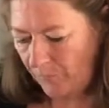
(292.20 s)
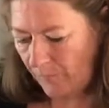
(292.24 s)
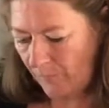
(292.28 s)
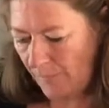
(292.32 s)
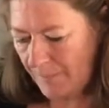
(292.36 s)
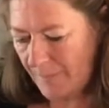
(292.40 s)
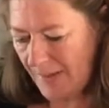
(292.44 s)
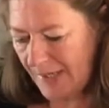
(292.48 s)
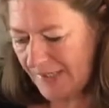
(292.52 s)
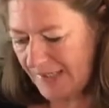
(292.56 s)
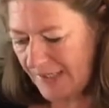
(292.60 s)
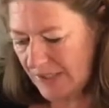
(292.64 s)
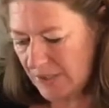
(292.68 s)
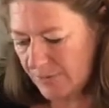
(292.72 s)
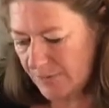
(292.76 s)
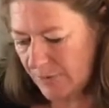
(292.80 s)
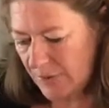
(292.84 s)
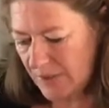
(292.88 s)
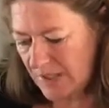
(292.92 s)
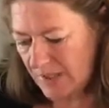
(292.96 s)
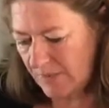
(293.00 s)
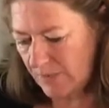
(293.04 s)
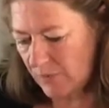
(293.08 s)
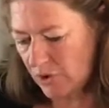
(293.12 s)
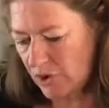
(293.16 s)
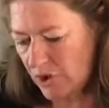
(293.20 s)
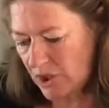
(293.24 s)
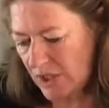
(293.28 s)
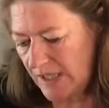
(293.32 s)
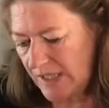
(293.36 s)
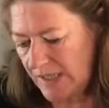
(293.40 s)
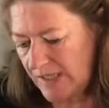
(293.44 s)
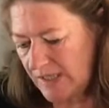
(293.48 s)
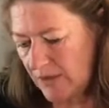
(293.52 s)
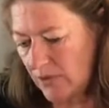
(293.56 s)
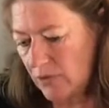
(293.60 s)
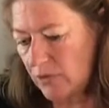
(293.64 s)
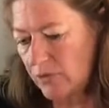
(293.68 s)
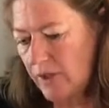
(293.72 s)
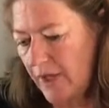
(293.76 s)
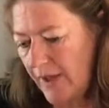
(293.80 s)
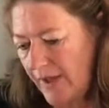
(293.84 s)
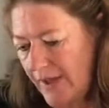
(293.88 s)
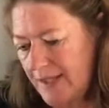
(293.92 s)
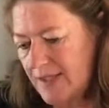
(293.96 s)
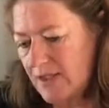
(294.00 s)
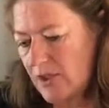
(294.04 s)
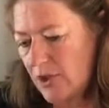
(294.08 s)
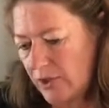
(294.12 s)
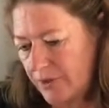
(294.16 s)
Might need to put some more chilies in. Oh no,
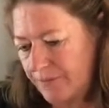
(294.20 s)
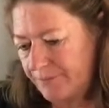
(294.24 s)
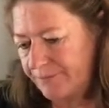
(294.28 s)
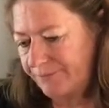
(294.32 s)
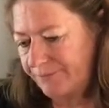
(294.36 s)
that's good.